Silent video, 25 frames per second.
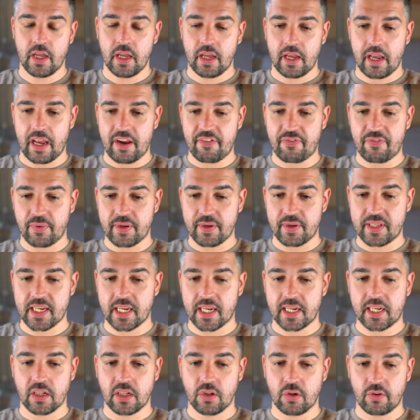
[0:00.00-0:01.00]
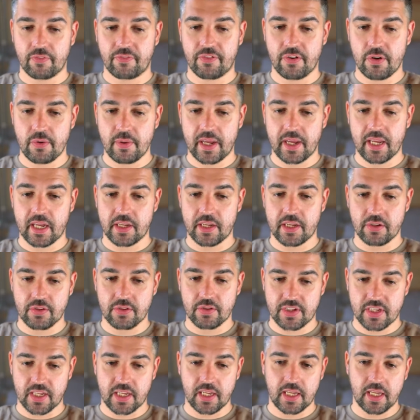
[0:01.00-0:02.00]
if we take a look through here, you'll
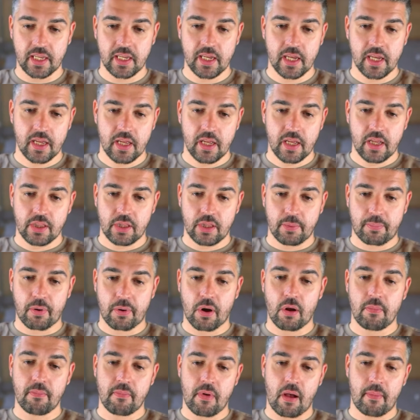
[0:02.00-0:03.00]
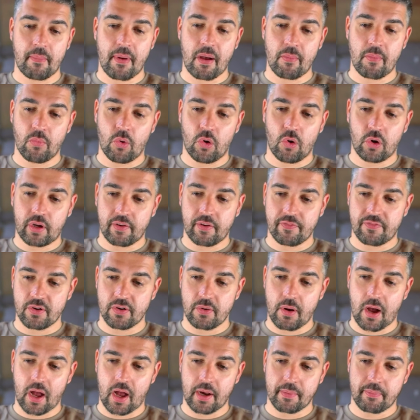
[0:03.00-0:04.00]
see the prompt, a man walking through
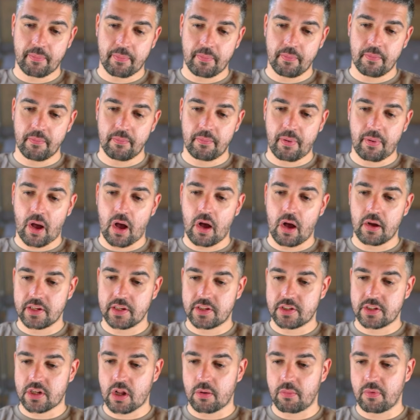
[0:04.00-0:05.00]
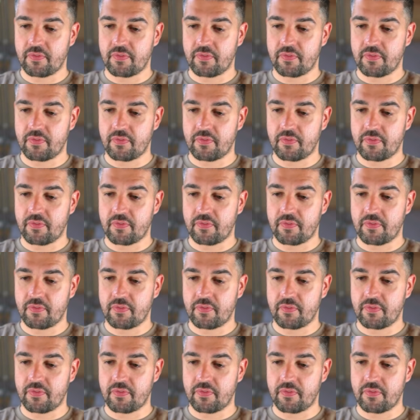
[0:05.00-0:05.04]
Hyde Park. He's stopped